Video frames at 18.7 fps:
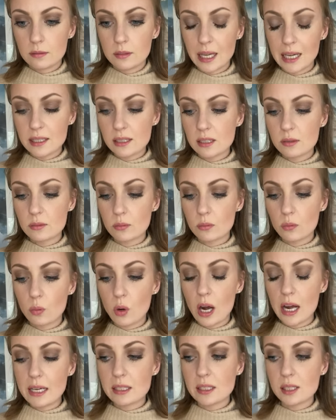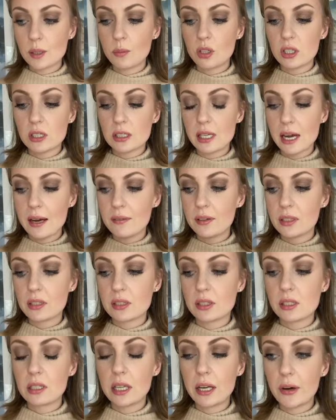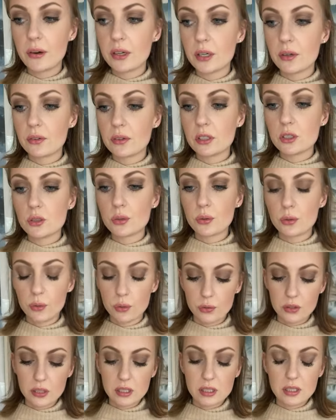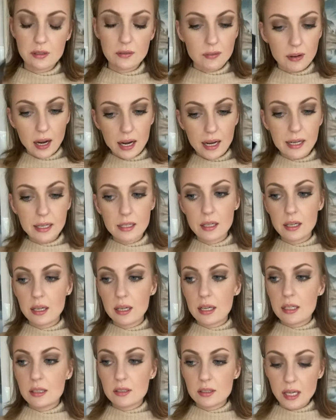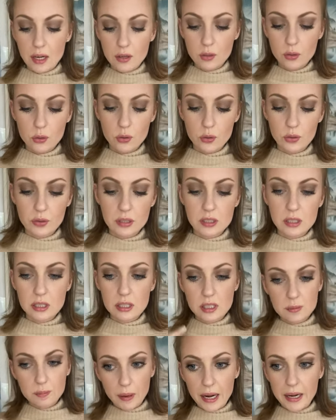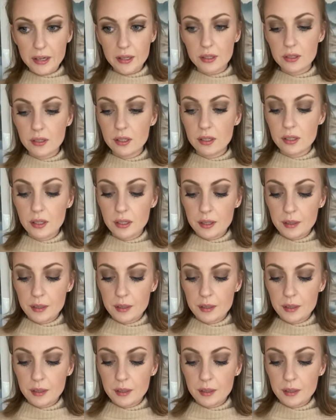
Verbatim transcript: that's why someone is having this clarity or this truth or this divine download or this inspired